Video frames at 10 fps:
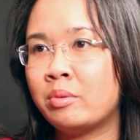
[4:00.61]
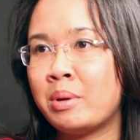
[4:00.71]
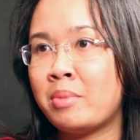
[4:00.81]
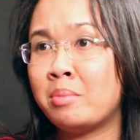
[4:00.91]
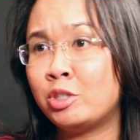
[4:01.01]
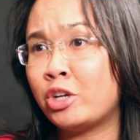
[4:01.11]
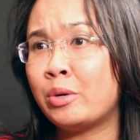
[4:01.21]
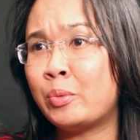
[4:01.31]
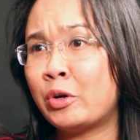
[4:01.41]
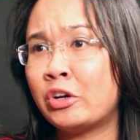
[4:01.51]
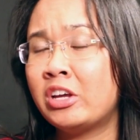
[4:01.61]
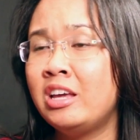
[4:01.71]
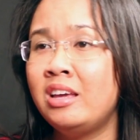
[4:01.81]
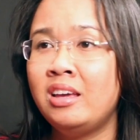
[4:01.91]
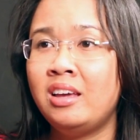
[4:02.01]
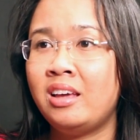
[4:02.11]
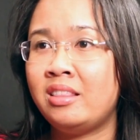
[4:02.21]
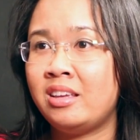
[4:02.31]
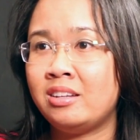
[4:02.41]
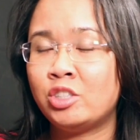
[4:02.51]
for my mom to try to work
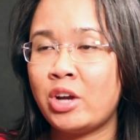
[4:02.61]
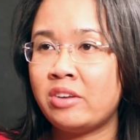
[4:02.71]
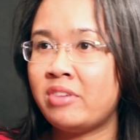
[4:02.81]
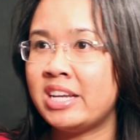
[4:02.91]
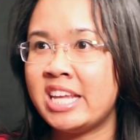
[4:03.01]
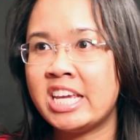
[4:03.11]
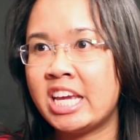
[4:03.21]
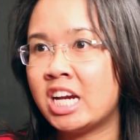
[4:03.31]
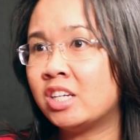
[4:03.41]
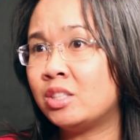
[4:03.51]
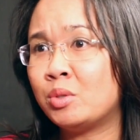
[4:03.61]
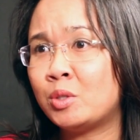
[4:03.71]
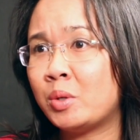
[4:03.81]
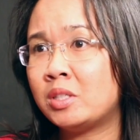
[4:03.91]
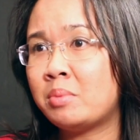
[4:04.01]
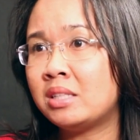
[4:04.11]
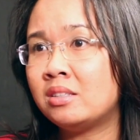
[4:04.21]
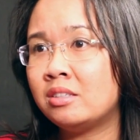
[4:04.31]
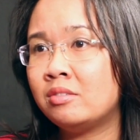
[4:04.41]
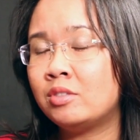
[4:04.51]
and then trying to find daycare because it was so
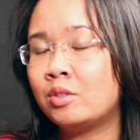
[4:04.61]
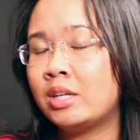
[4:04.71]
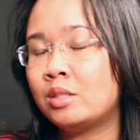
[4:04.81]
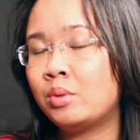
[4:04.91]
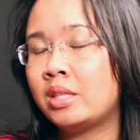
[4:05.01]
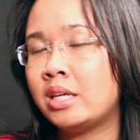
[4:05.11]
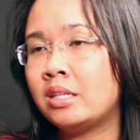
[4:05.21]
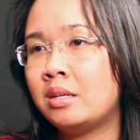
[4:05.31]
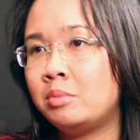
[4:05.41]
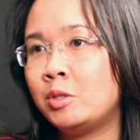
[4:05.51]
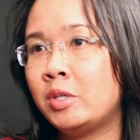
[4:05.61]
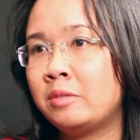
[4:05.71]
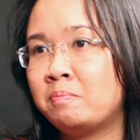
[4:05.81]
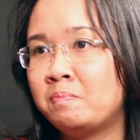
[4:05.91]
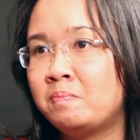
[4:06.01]
expensive. So that's what they ended up doing.